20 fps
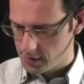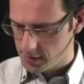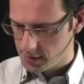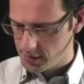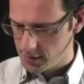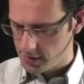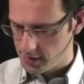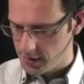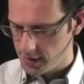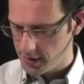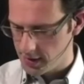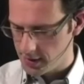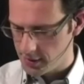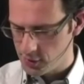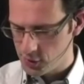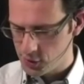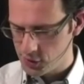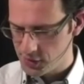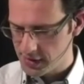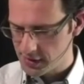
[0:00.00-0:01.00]

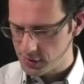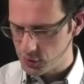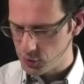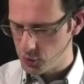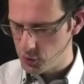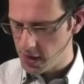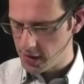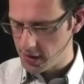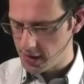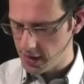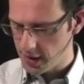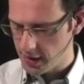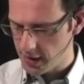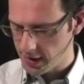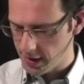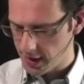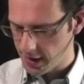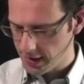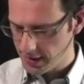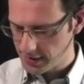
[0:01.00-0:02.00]
Yeah, that's when
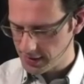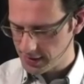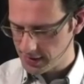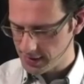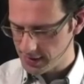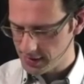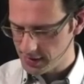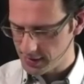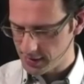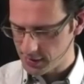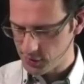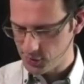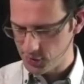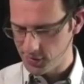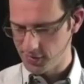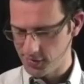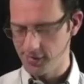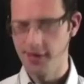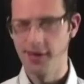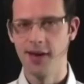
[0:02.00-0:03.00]
I see that
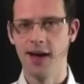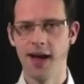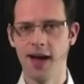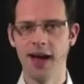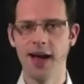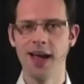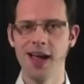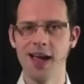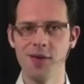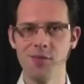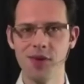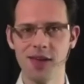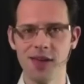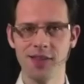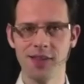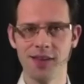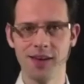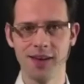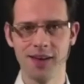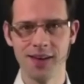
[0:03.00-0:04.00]
I am in
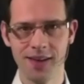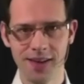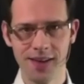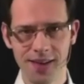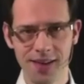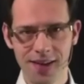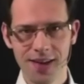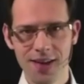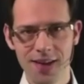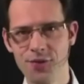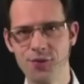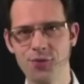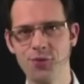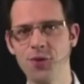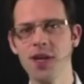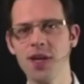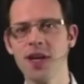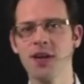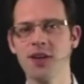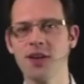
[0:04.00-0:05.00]
a
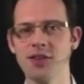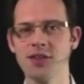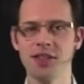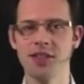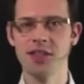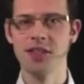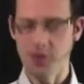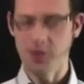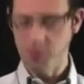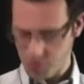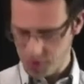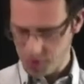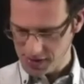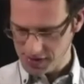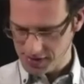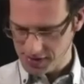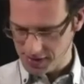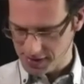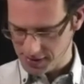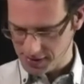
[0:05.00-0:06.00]
freelancing
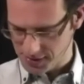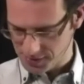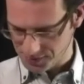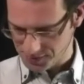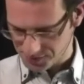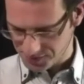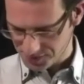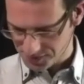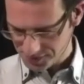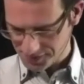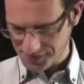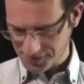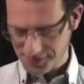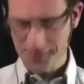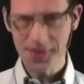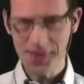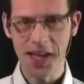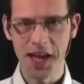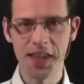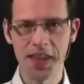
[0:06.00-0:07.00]
business
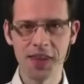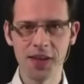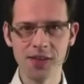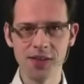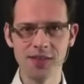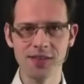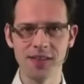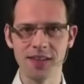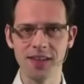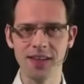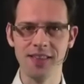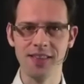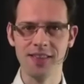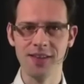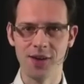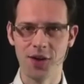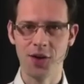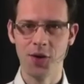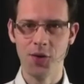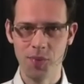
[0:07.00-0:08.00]
and not in the
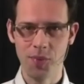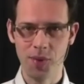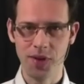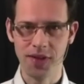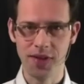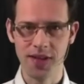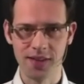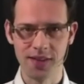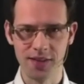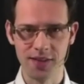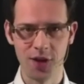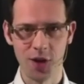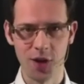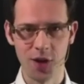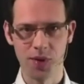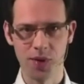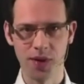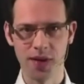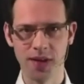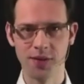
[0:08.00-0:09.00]
company and
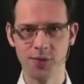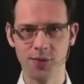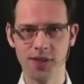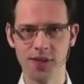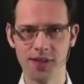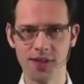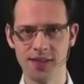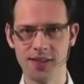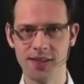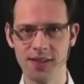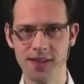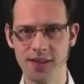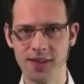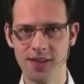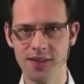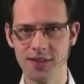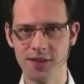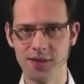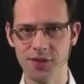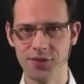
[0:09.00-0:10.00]
corporate with a
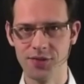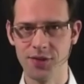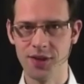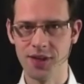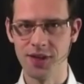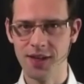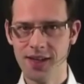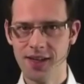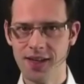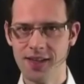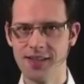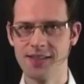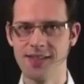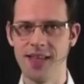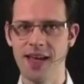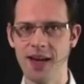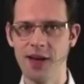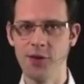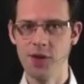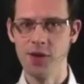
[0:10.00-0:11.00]
lot of
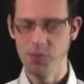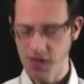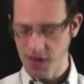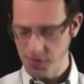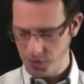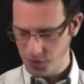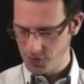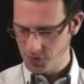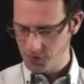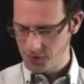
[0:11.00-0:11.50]
salary people.